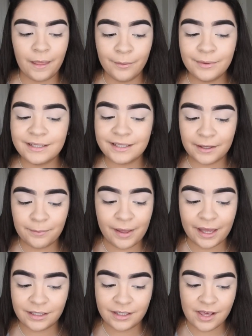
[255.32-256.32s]
I'm going to skip
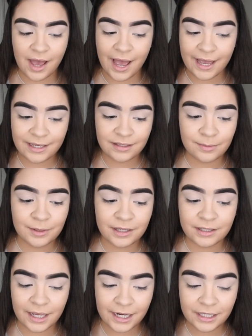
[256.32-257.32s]
back to the eyes
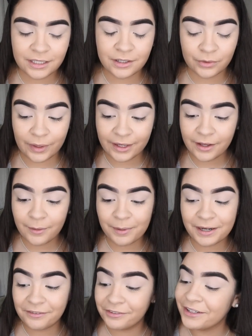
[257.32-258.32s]
because I need to wake up
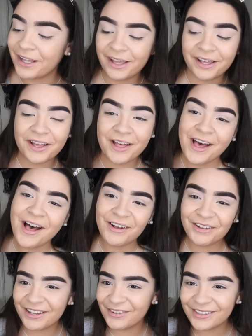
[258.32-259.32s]
and I feel like
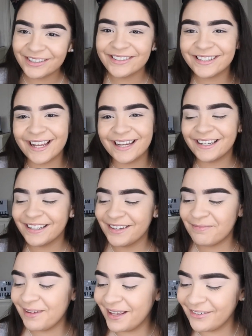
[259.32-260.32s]
I'll get real excited
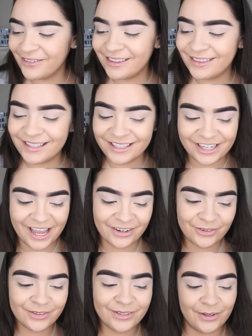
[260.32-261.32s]
playing with these
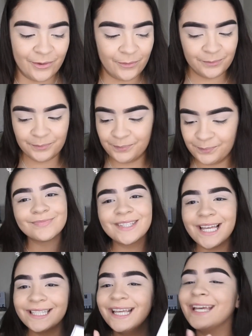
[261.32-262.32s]
shadows. So
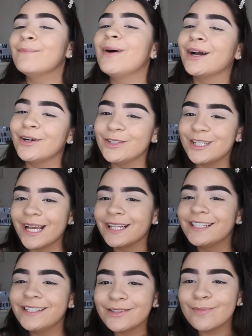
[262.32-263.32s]
taking my girl
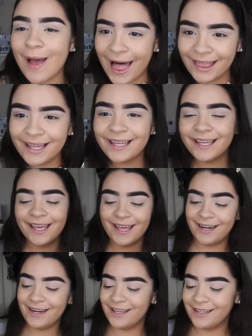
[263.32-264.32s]
Jaclyn Hill's palette again,